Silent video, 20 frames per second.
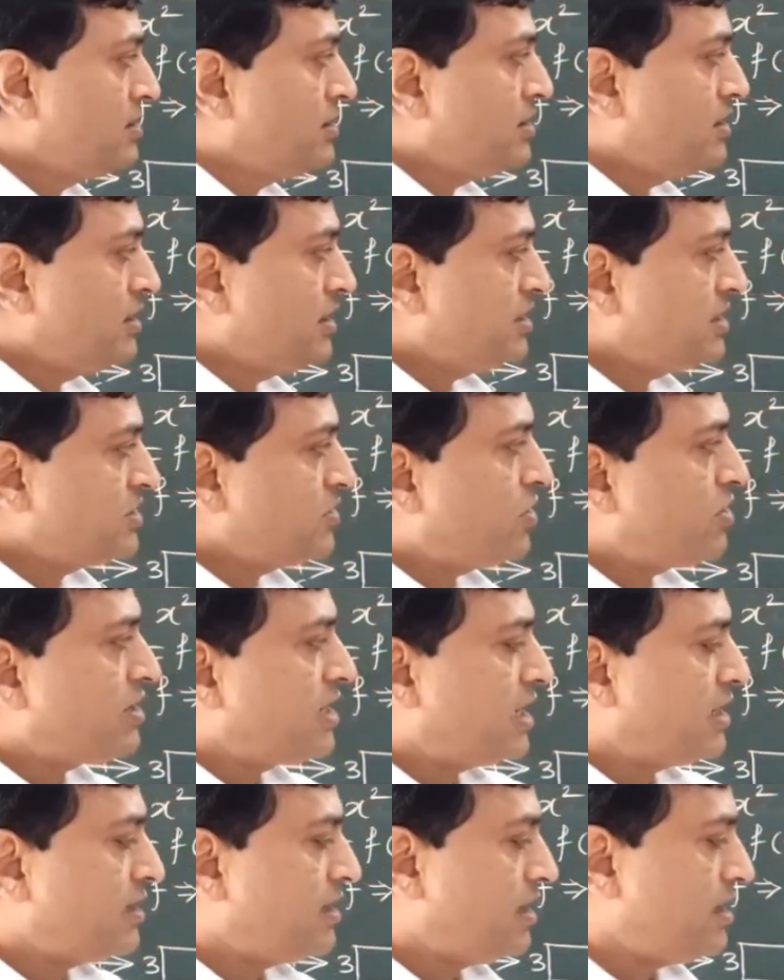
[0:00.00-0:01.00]
It is not
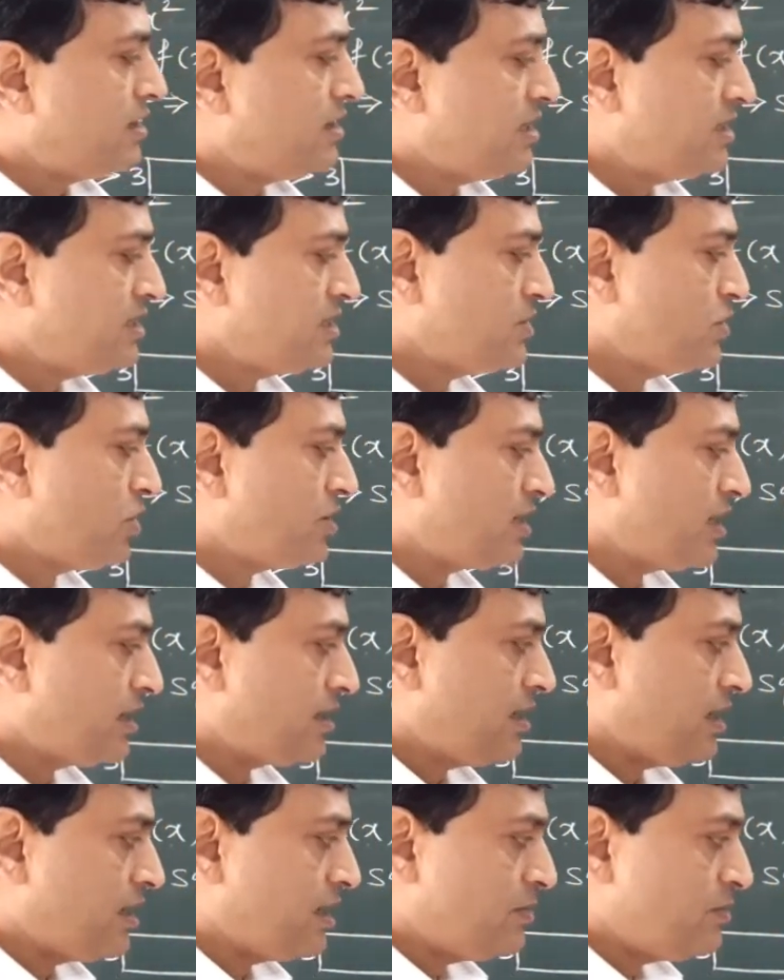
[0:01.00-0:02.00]

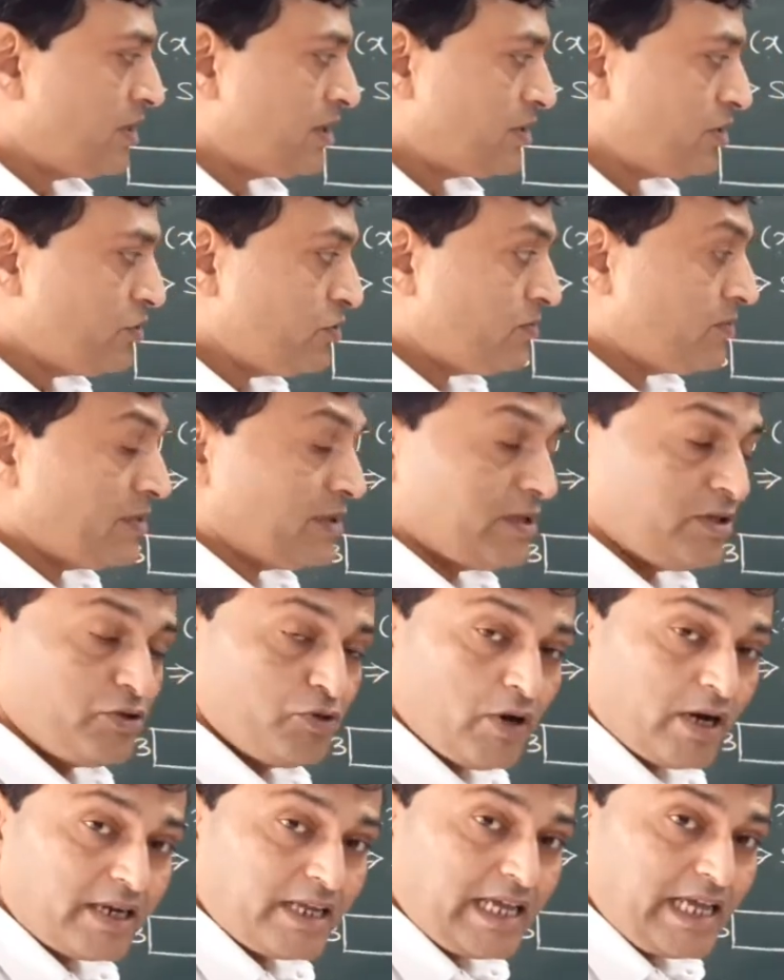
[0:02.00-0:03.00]
rectangle, but you
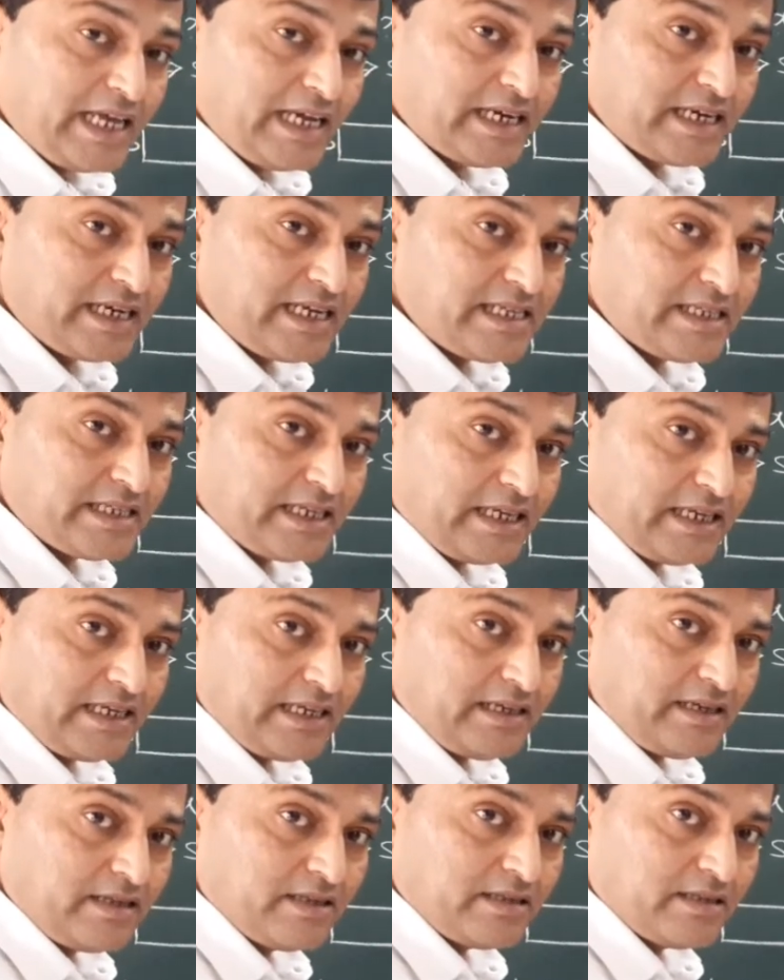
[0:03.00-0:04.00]
are
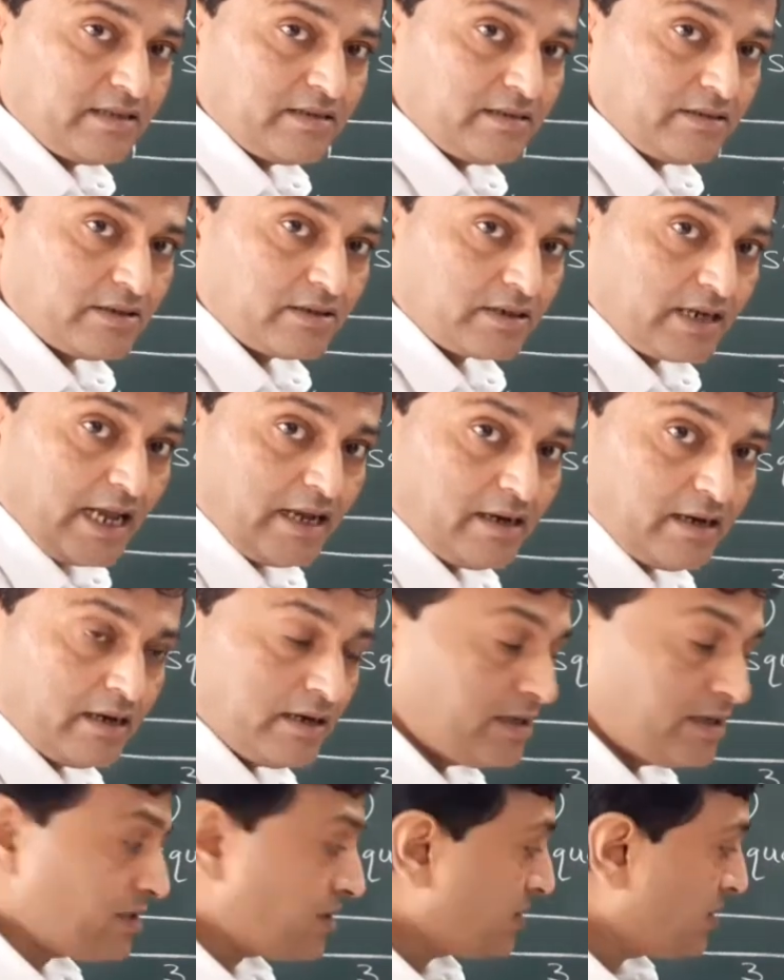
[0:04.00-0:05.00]
increasing the
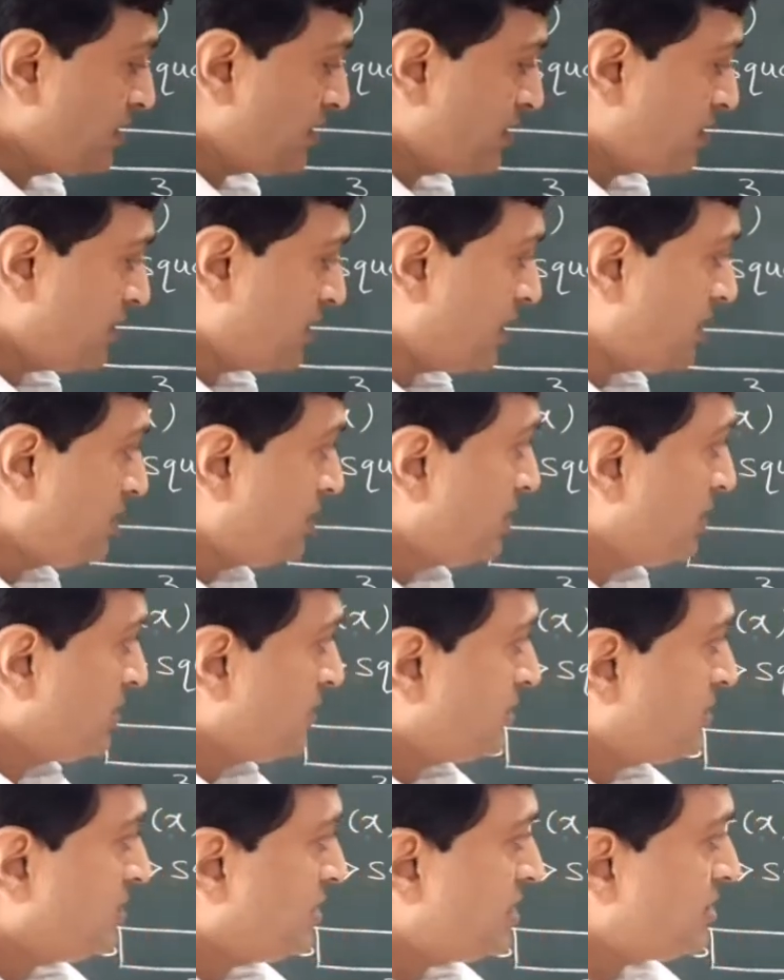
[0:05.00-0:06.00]
triangles, then
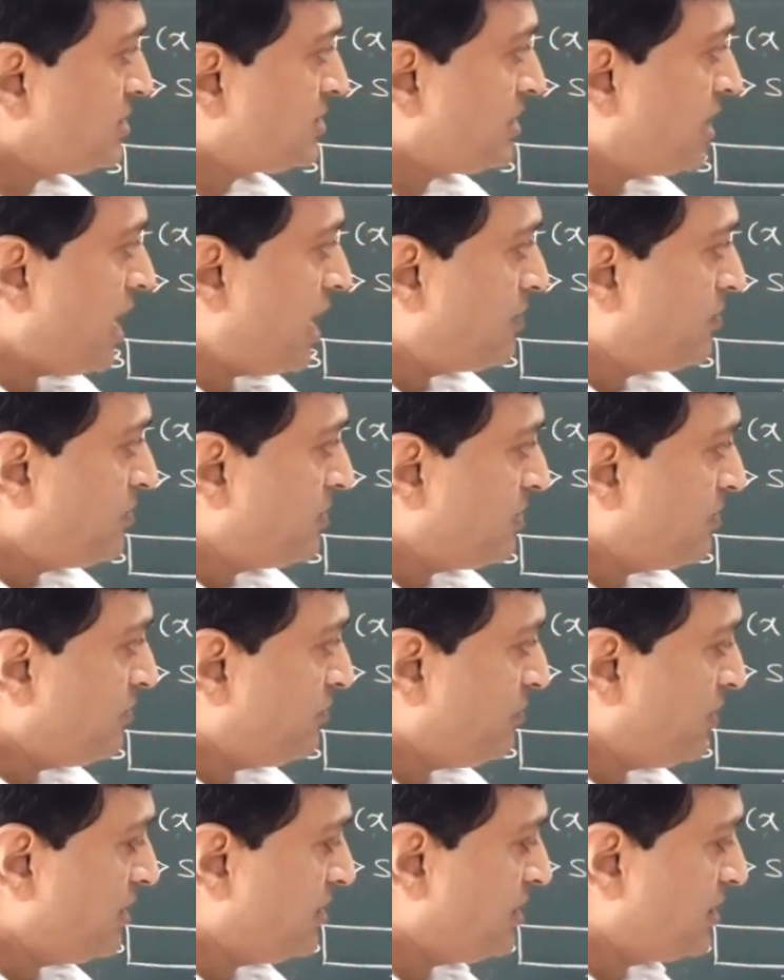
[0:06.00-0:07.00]
this gap
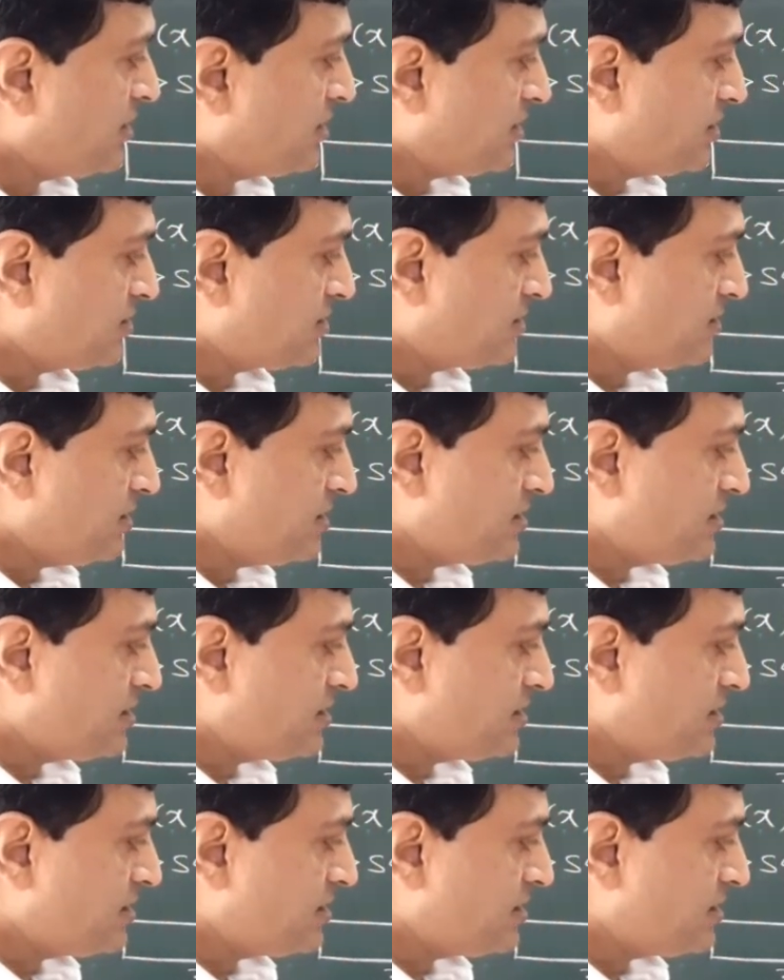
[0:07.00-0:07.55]
will decrease,